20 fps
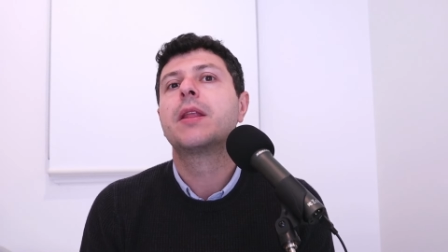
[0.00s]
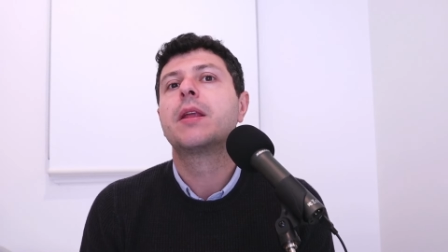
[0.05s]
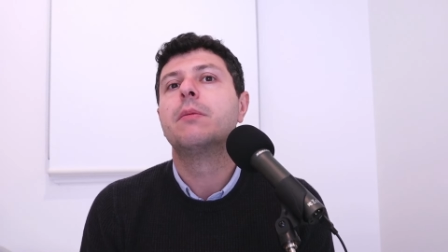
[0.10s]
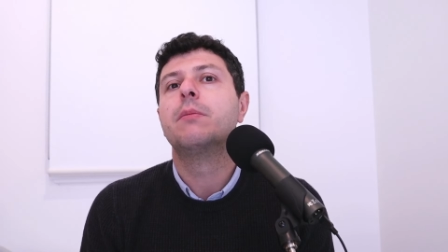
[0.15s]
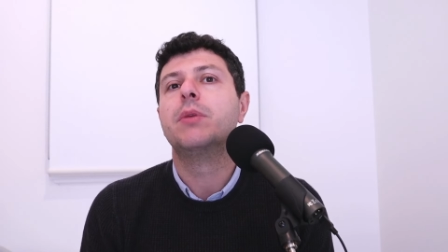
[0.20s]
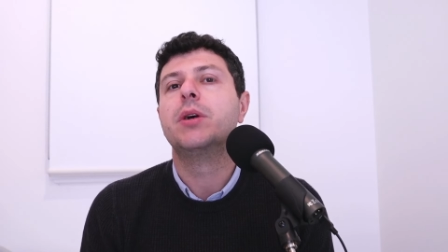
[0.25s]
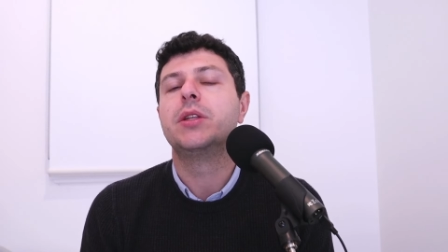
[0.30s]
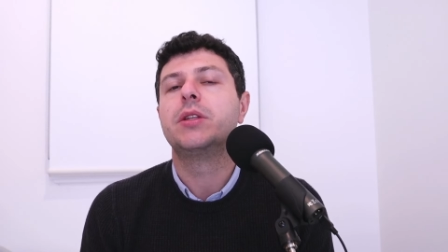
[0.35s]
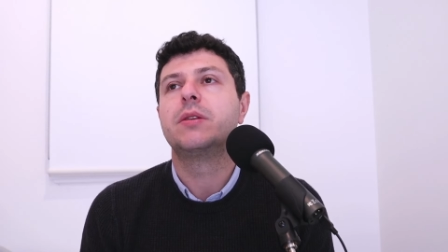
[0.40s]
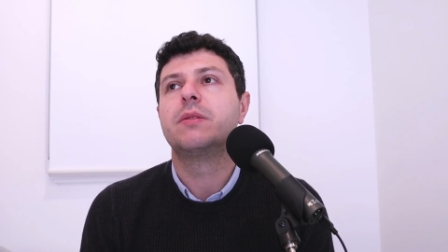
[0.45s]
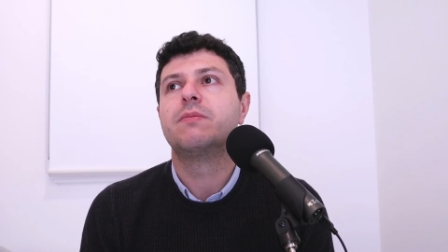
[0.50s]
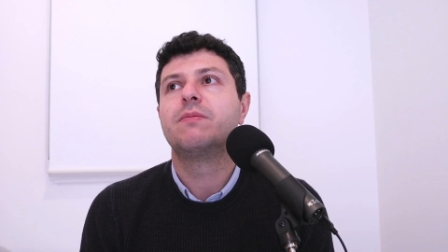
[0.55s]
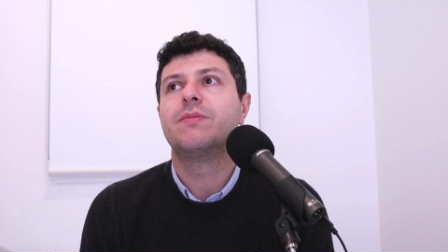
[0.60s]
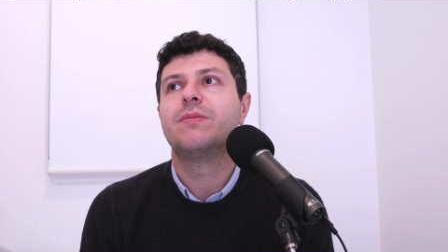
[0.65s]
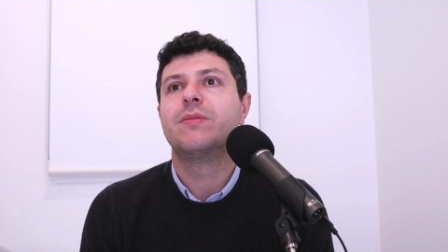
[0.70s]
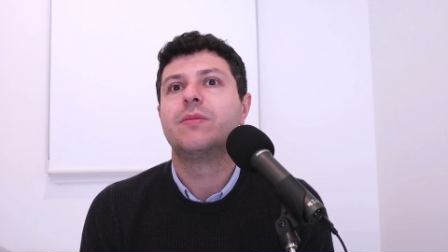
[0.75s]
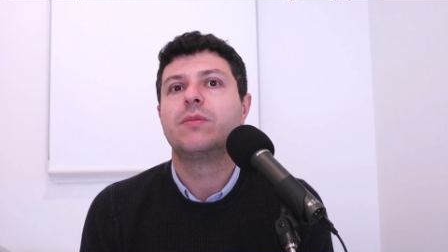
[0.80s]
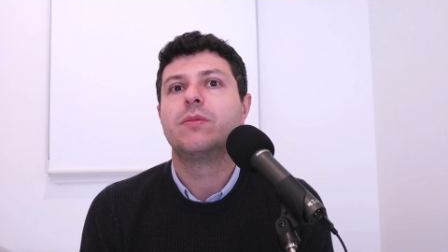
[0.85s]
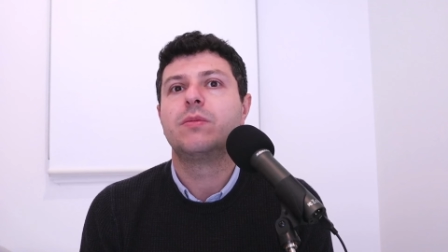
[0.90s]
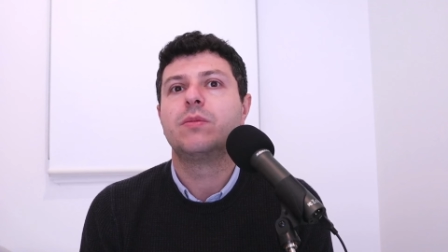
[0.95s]
But
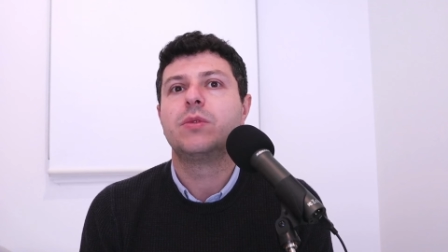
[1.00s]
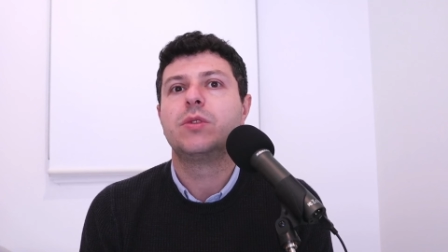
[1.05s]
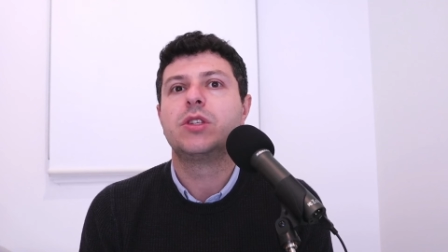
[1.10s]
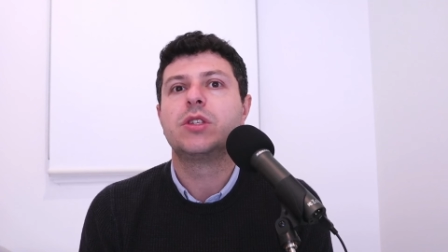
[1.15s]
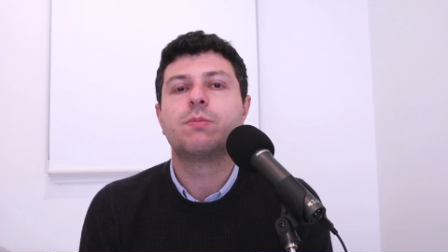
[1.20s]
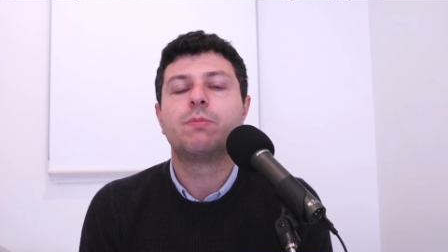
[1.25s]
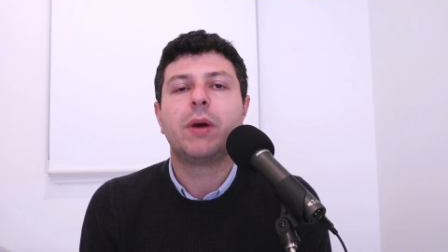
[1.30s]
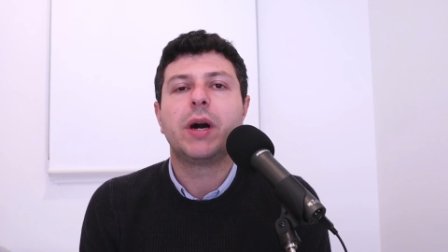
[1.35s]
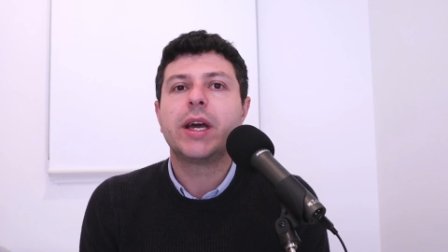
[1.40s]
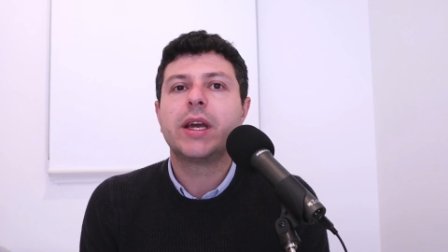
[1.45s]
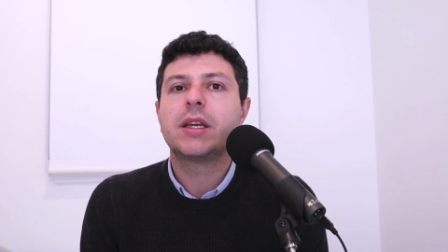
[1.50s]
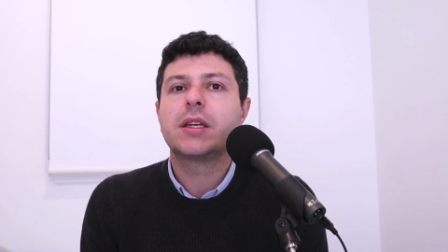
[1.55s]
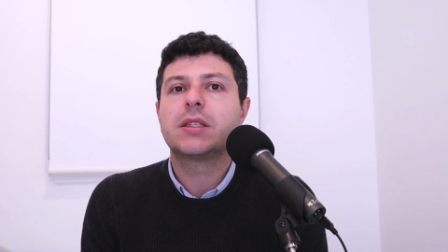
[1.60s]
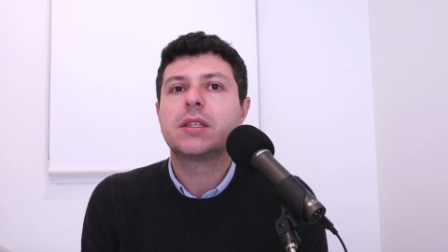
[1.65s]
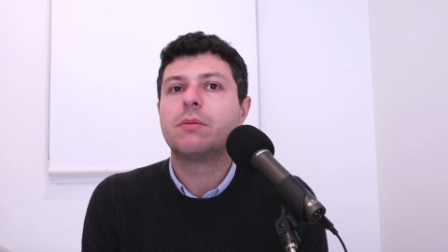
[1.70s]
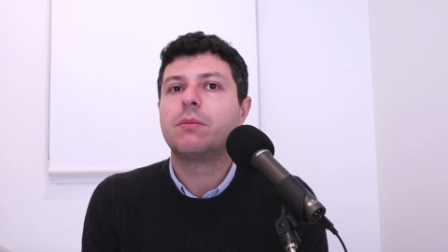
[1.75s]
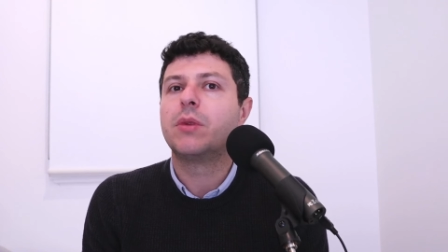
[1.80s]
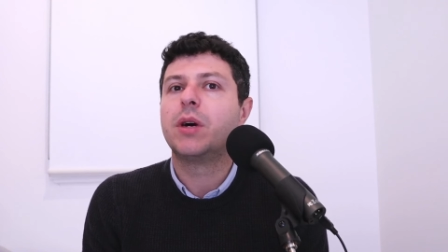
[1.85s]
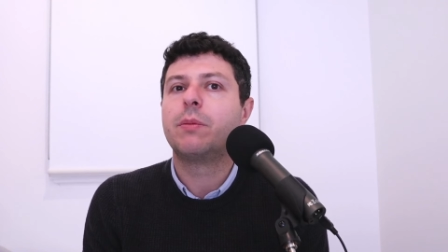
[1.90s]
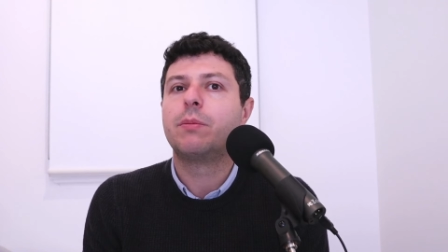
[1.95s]
just buying
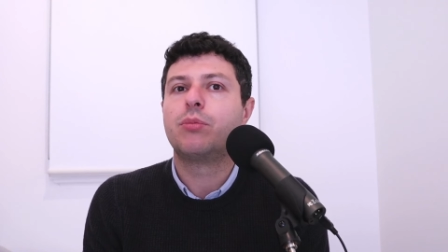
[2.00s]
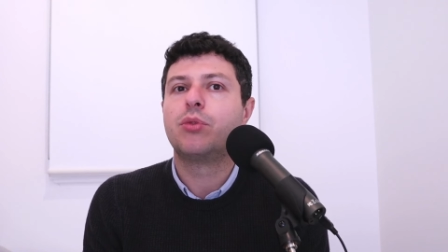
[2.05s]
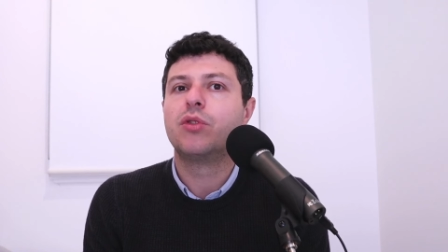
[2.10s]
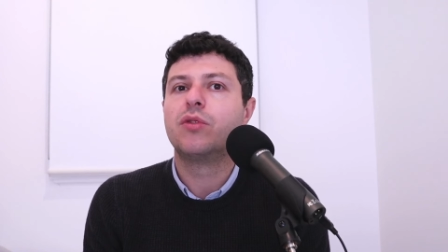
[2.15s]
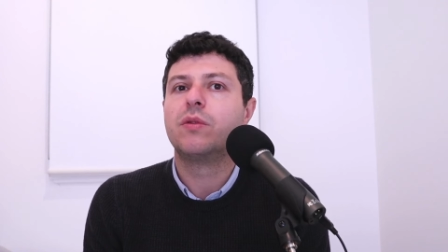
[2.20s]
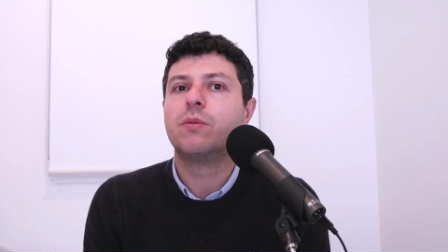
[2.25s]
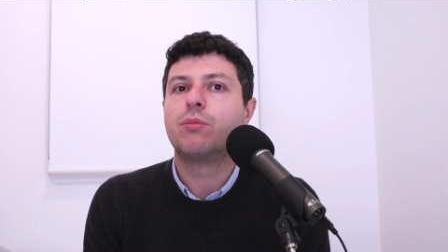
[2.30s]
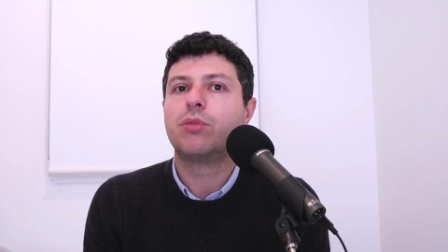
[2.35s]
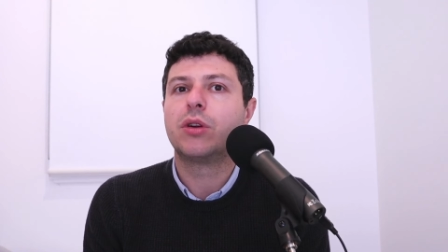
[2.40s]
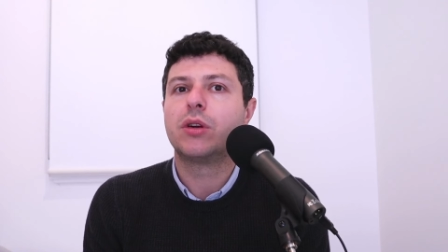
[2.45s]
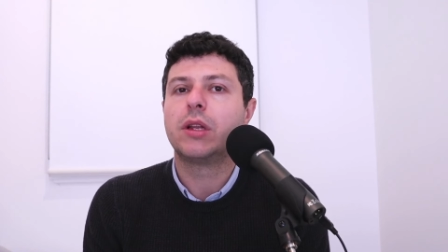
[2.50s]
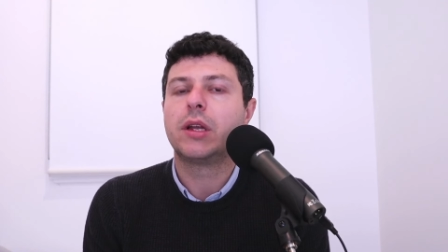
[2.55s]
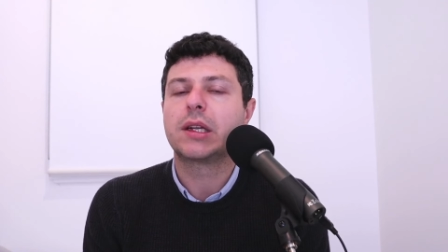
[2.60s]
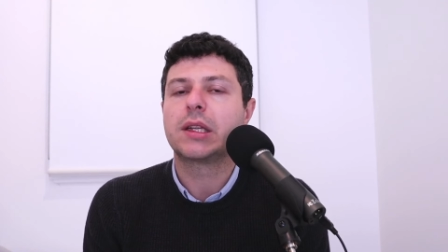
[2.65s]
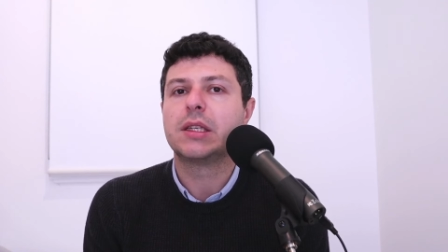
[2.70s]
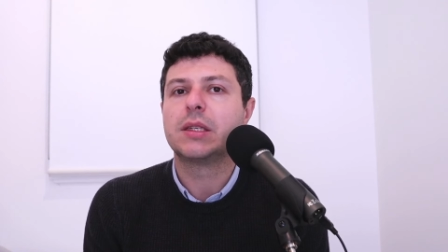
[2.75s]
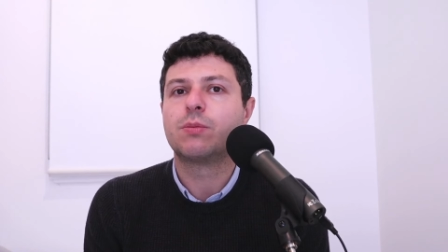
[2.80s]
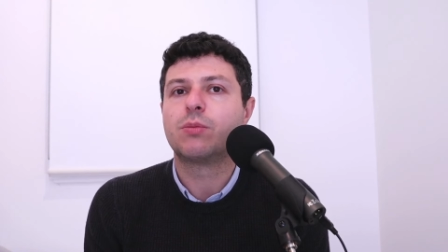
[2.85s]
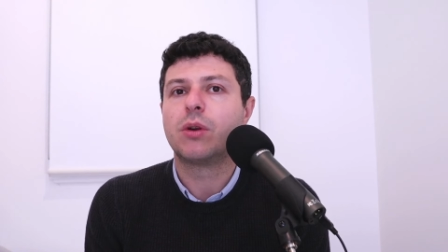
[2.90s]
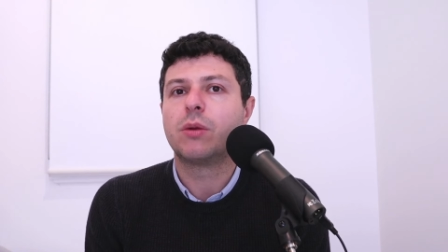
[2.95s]
some unproven product
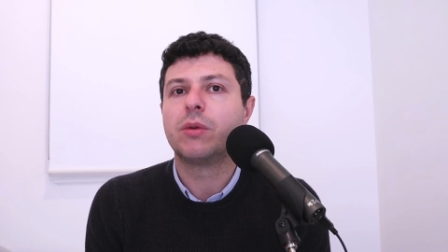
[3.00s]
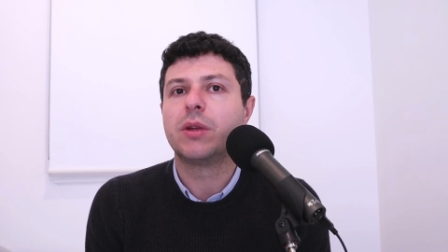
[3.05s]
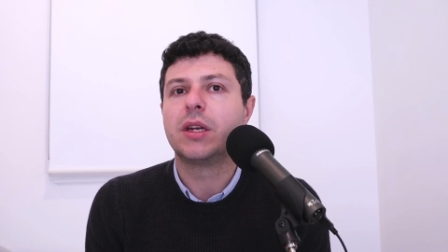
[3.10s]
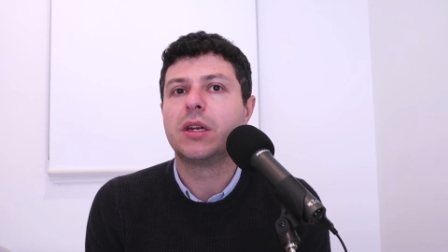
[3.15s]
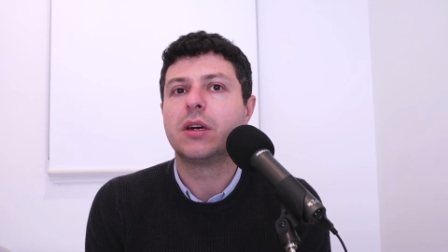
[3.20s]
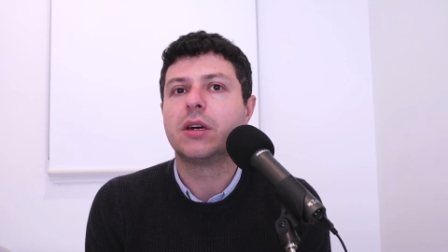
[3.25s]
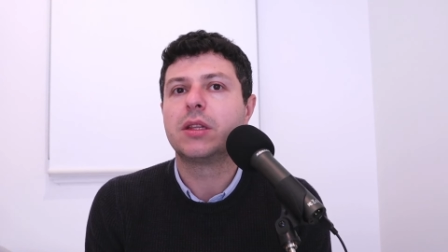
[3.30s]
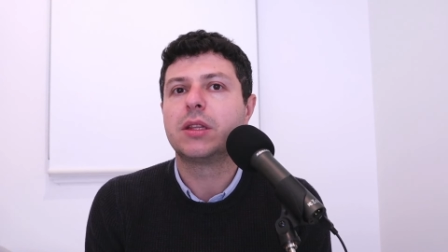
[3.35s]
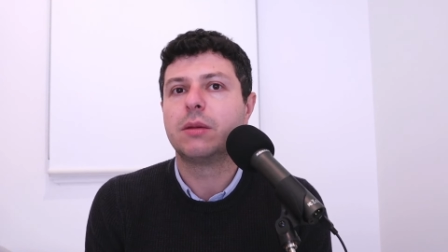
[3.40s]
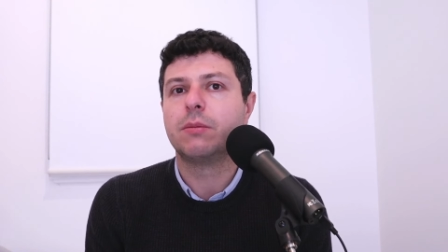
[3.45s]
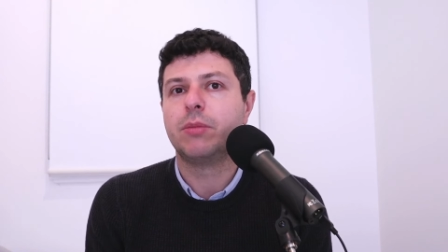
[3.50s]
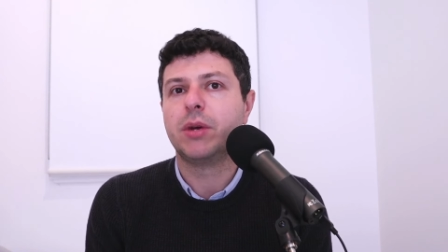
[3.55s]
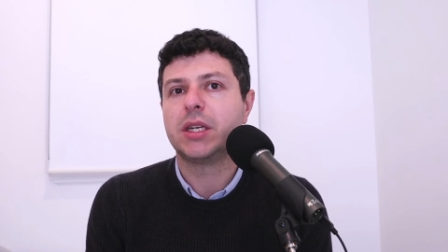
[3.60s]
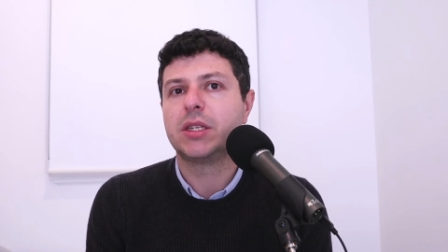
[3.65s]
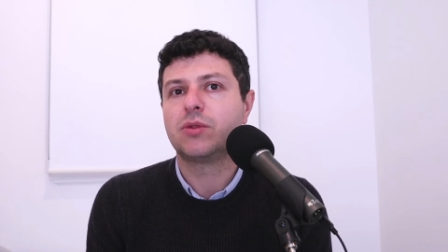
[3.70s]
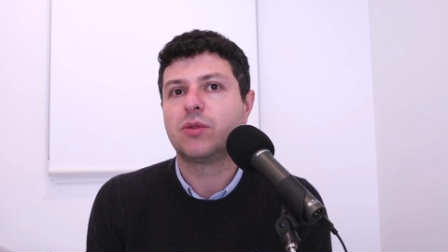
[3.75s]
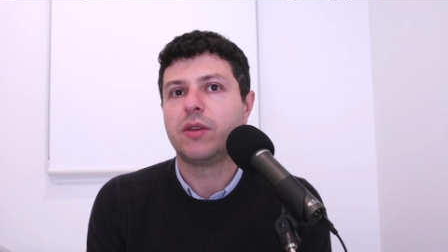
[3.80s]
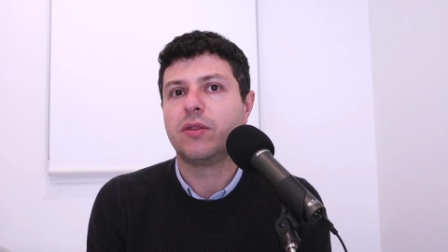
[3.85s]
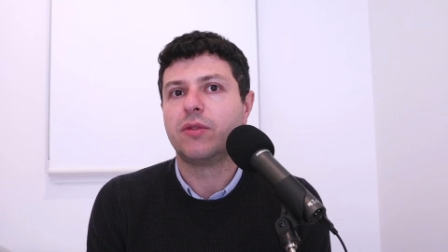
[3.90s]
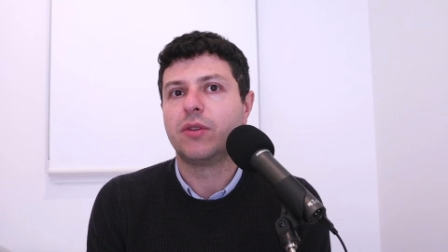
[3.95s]
is probably not the
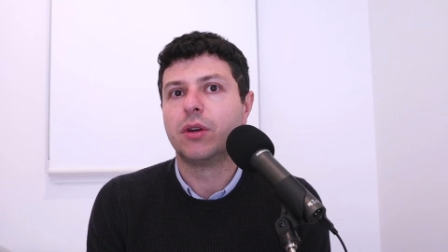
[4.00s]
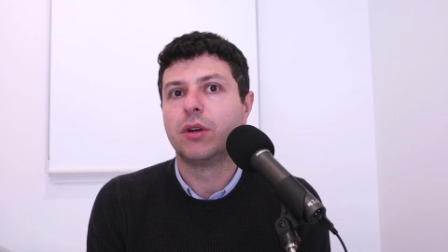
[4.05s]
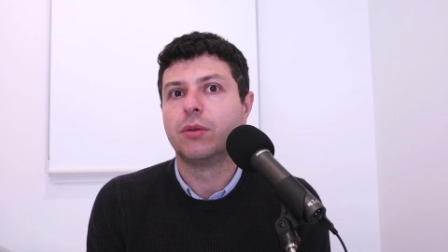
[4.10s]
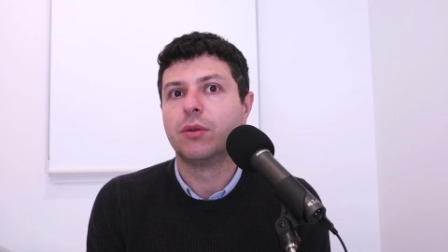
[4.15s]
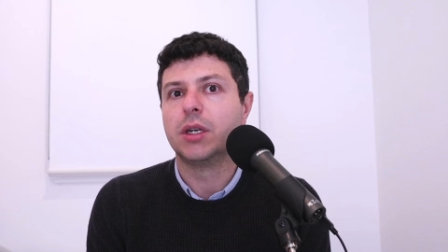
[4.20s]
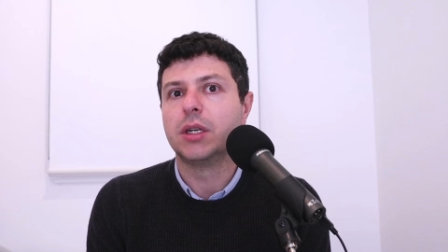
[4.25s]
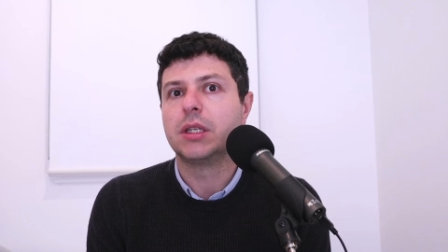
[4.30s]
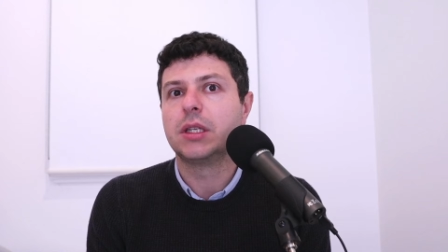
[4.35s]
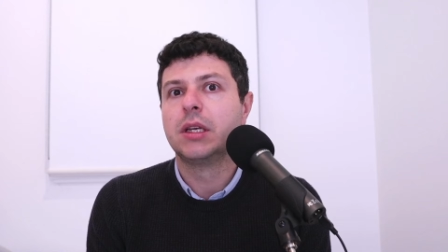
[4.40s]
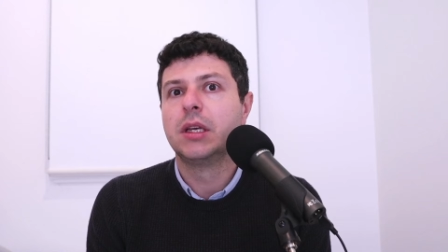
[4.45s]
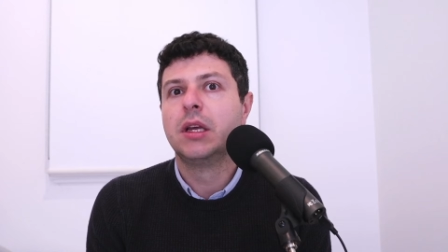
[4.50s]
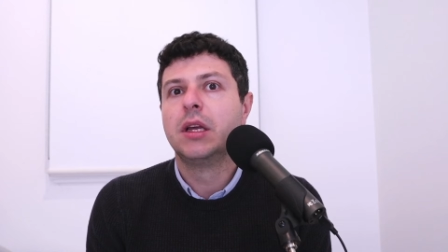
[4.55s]
best way forward.